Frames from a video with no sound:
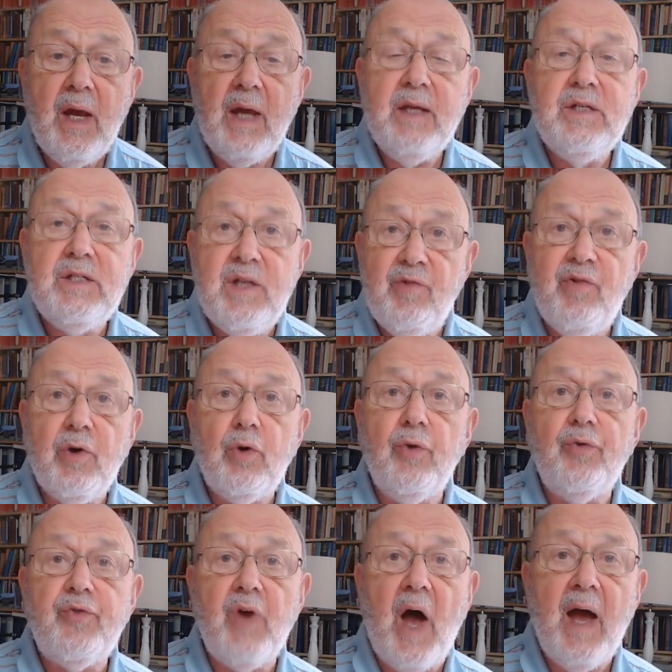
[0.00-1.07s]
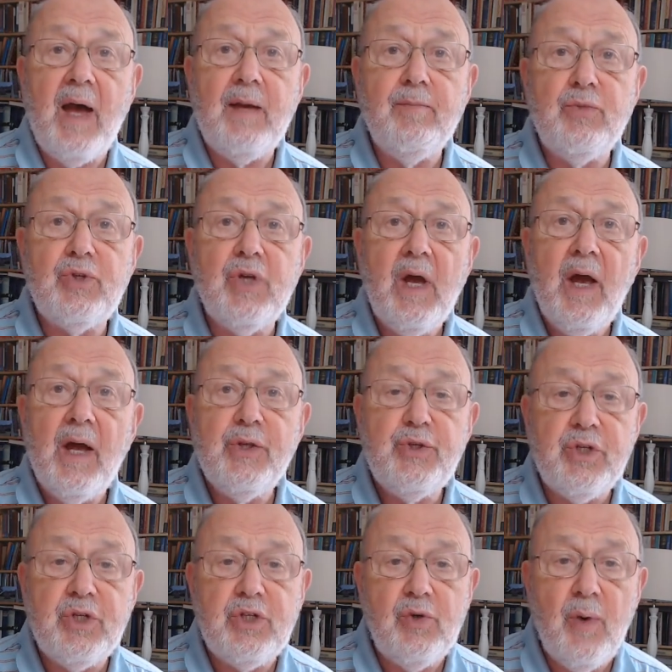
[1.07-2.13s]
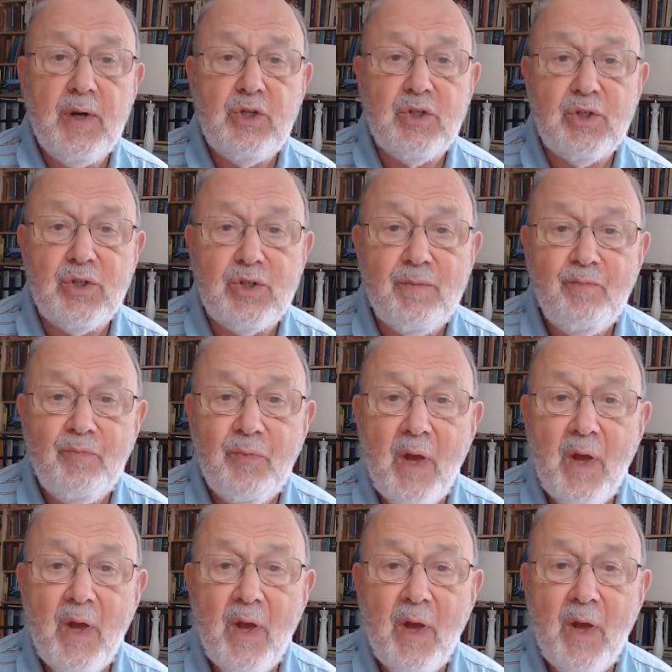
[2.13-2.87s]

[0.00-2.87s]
in difficult times and situations.